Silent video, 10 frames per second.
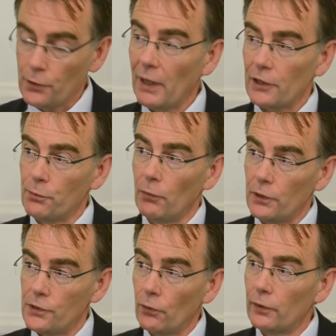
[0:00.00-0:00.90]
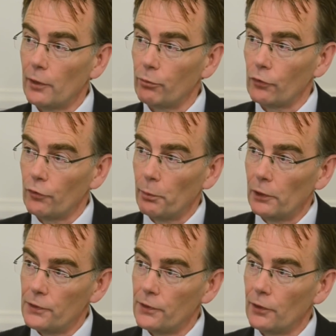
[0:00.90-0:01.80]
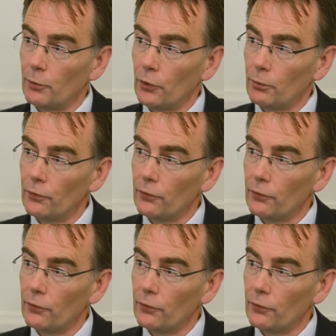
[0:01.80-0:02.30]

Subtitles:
to maximise on their profitability at the